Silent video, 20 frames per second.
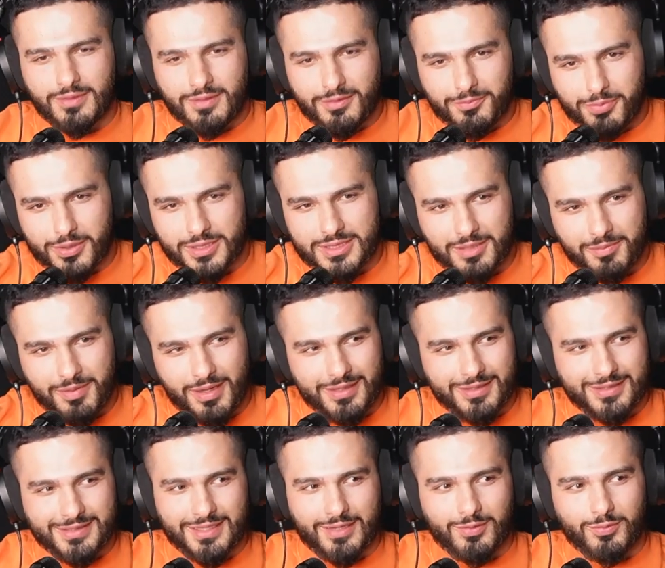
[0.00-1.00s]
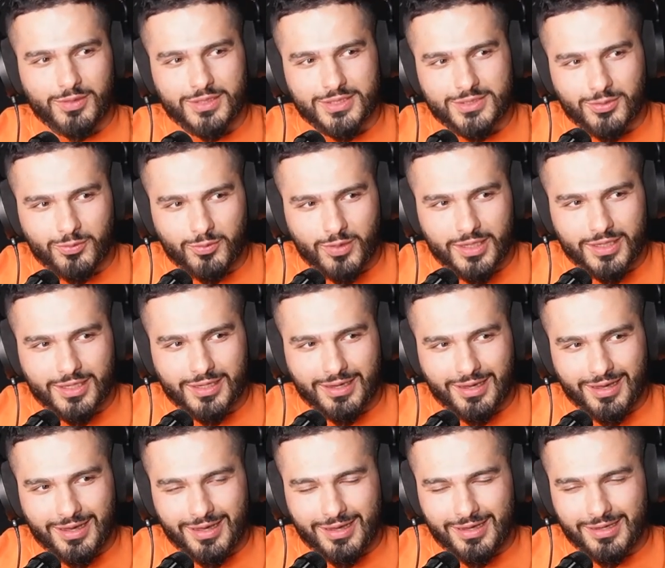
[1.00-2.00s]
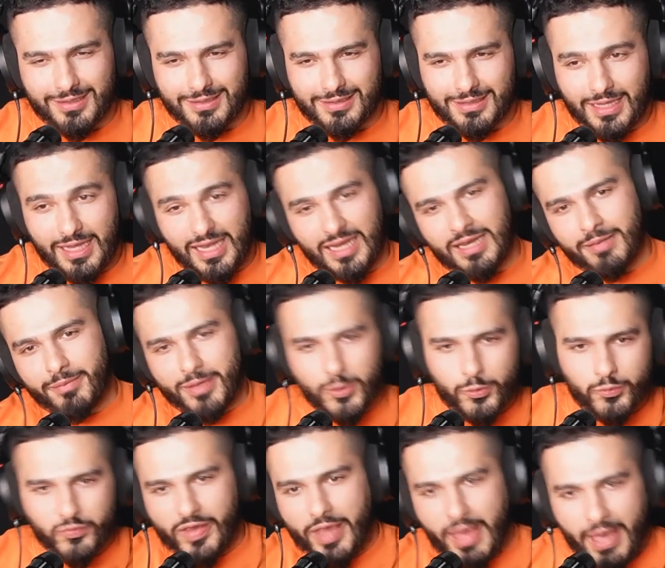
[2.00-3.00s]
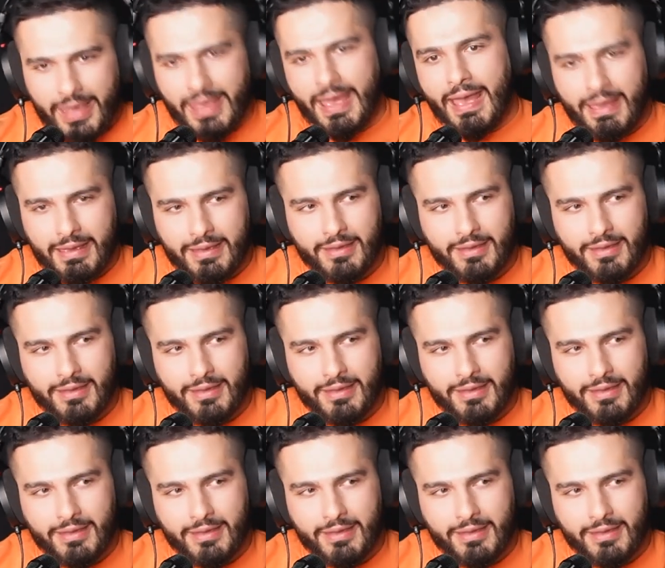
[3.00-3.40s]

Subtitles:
press a button and like, well, it's not working. Let me call the AA.